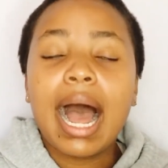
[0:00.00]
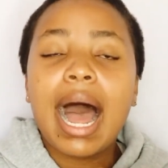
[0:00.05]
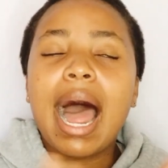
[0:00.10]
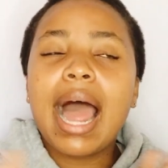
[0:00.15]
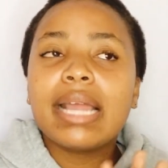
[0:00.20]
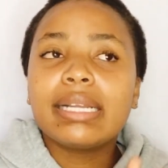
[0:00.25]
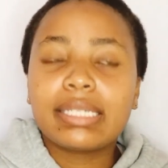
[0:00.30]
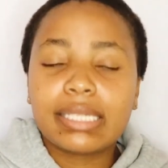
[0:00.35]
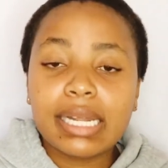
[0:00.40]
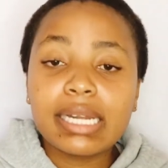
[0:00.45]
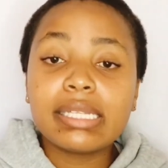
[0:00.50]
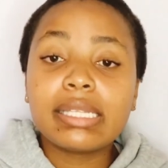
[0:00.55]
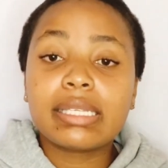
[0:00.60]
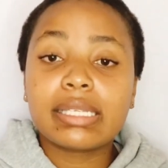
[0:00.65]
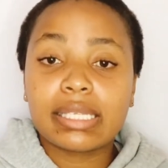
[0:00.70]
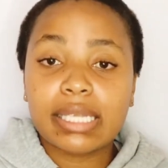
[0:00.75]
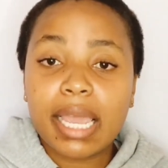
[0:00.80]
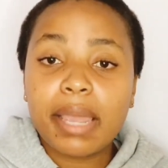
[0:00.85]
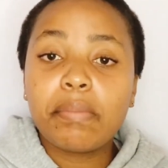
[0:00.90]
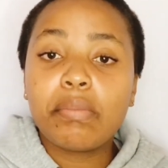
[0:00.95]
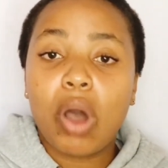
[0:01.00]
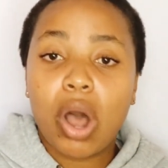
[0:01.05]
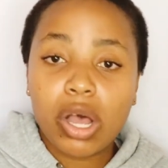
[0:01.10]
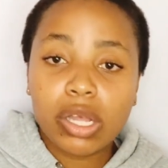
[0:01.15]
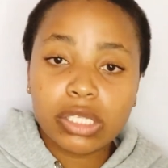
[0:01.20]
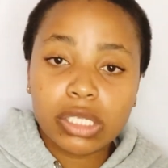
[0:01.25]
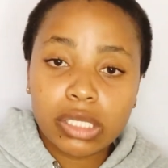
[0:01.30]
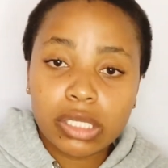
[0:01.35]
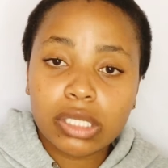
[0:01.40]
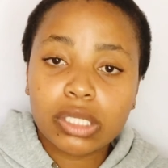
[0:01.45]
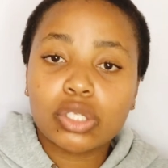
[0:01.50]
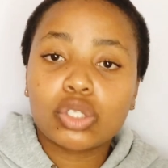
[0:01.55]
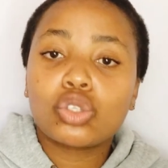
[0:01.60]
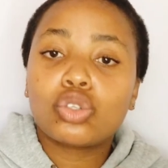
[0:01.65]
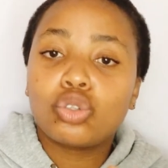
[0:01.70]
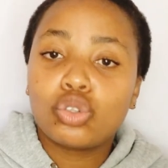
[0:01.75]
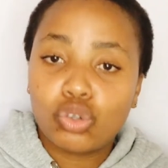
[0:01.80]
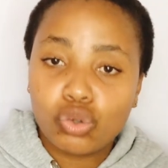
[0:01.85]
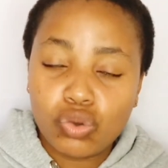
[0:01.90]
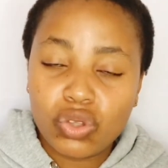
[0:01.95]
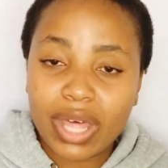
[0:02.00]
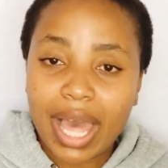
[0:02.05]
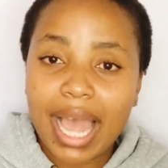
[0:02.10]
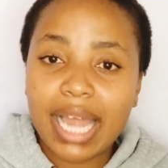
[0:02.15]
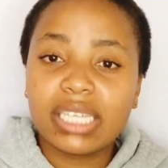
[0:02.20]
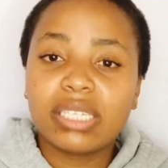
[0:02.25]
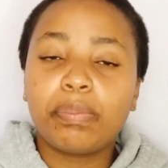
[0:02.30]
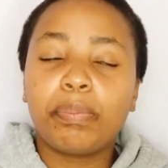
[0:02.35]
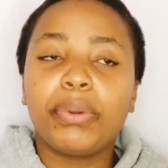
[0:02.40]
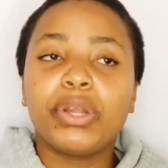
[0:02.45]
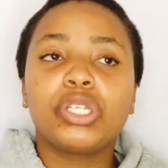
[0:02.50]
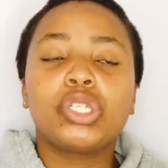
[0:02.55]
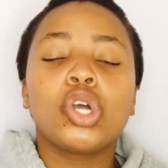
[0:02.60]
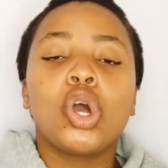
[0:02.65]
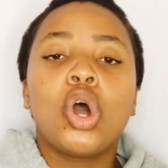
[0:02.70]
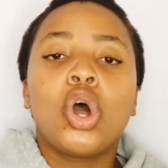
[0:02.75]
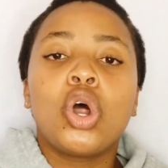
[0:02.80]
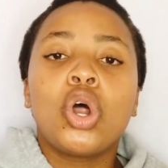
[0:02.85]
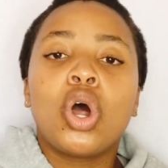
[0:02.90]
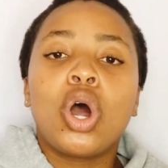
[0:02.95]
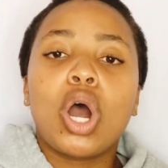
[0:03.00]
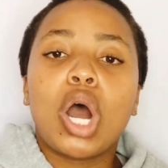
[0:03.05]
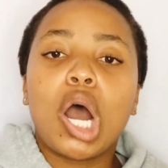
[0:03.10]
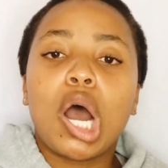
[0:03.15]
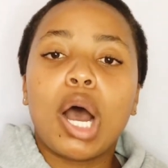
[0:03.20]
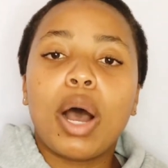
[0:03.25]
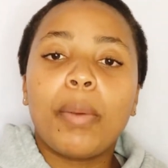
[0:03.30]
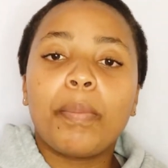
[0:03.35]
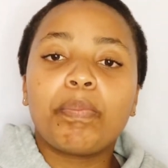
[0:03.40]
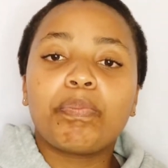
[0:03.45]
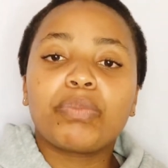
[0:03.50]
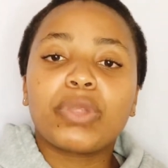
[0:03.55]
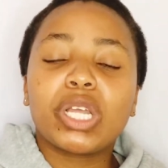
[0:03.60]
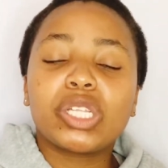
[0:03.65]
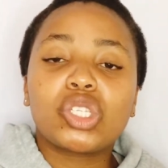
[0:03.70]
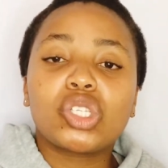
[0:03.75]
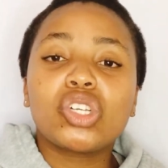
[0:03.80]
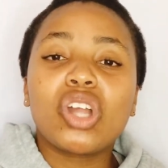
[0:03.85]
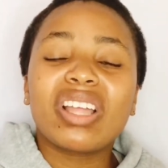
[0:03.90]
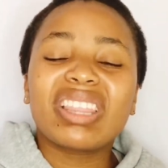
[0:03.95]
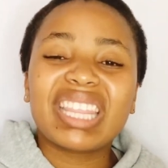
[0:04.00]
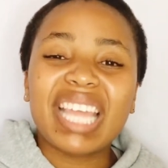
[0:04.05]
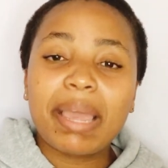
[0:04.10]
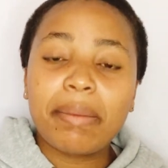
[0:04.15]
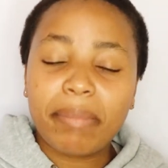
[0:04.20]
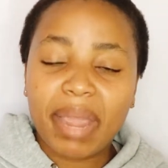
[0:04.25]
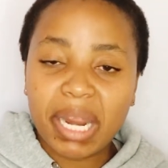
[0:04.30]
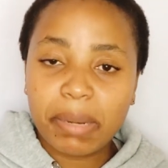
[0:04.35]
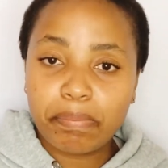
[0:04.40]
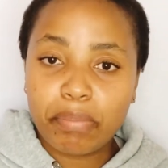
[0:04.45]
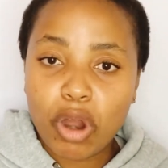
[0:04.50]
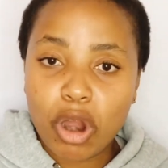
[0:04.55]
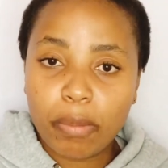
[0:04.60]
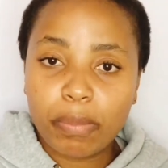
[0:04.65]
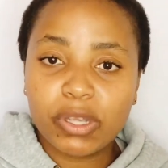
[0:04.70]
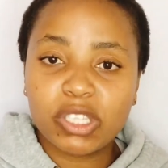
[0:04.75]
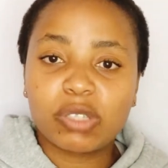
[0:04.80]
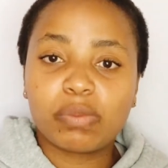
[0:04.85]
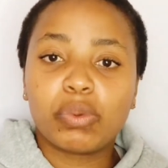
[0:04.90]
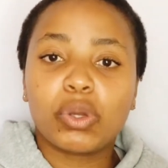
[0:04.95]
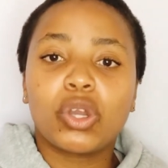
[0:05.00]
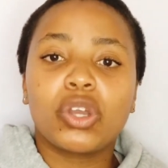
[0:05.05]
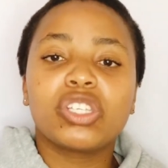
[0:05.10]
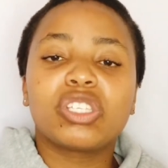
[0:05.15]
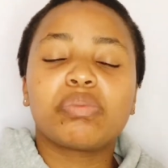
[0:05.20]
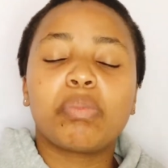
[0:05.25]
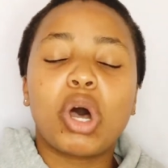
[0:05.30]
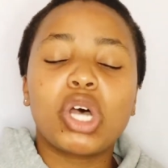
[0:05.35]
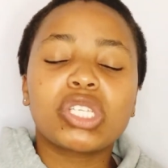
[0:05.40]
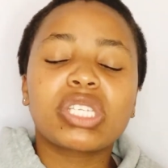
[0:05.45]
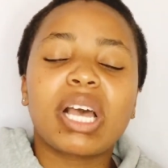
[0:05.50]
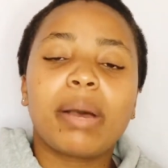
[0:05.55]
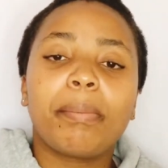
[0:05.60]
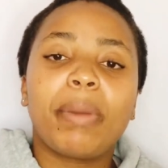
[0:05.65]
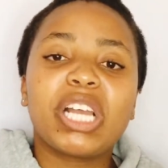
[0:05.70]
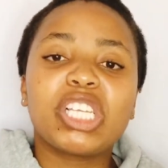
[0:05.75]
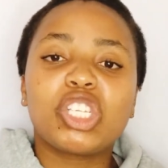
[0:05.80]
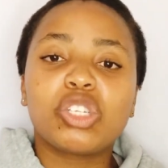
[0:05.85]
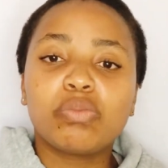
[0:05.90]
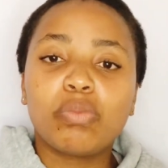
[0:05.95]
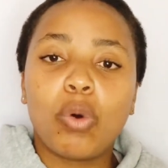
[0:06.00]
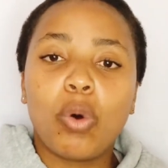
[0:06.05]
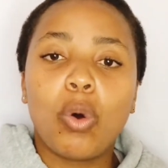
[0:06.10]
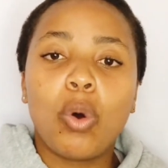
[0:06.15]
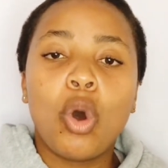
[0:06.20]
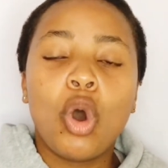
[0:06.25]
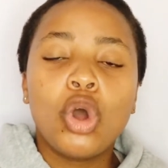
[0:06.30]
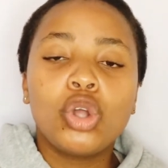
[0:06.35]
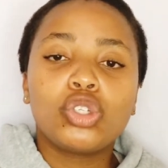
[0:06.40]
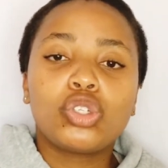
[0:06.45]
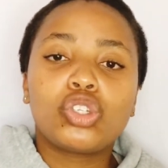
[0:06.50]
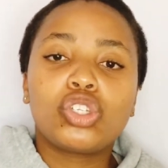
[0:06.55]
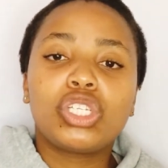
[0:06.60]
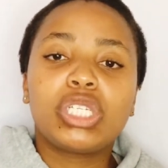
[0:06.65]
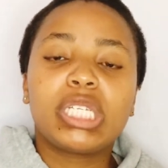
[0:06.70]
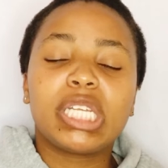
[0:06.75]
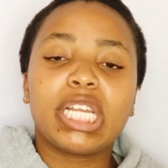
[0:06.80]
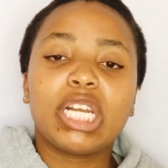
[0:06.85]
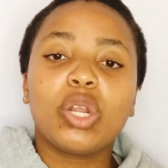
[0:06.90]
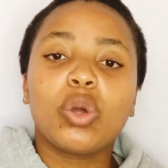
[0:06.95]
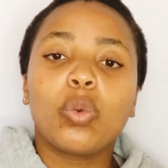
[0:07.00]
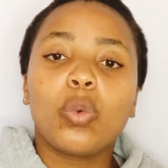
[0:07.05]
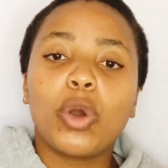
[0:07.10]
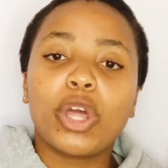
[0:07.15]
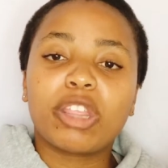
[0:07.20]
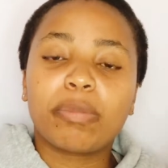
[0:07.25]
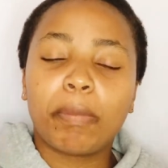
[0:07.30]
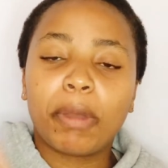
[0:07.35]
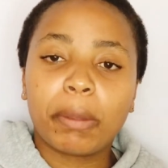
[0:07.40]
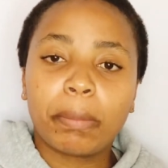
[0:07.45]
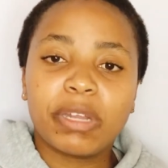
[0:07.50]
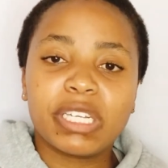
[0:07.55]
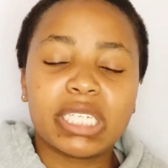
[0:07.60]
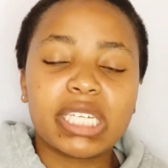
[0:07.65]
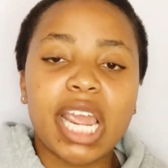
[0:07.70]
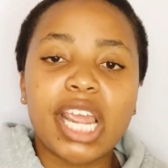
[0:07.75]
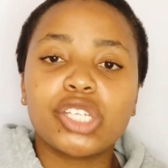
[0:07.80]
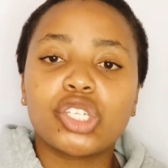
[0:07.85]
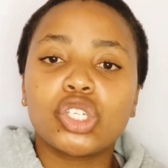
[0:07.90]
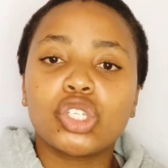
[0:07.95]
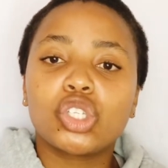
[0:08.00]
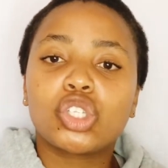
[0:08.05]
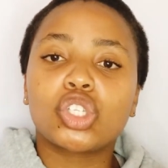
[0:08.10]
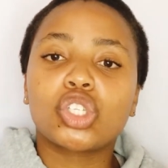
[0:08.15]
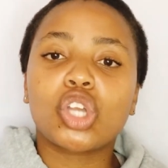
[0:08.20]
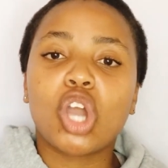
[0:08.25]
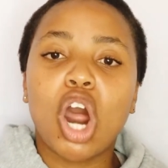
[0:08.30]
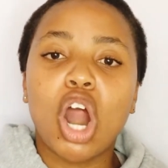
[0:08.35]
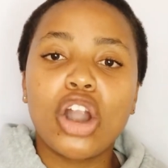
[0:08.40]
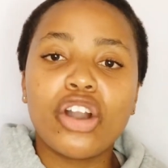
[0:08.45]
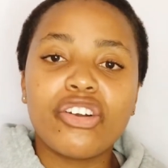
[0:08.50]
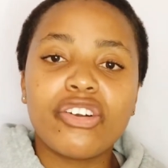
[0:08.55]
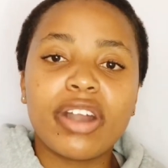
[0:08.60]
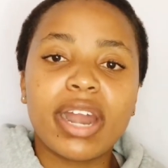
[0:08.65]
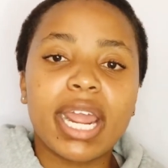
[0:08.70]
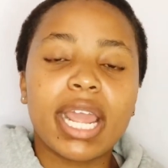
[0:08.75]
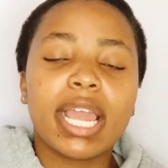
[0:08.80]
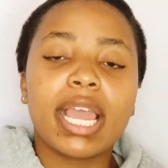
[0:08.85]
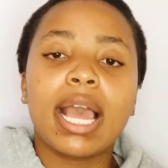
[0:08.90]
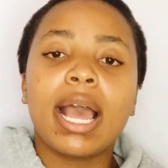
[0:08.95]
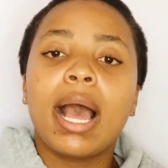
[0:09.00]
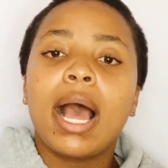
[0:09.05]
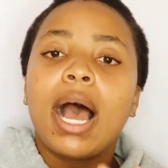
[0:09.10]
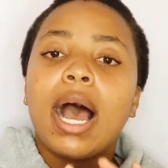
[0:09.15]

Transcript: I did say masks do that, but it's not their main purpose, because masks are much more dealing with pigmentation, scarring,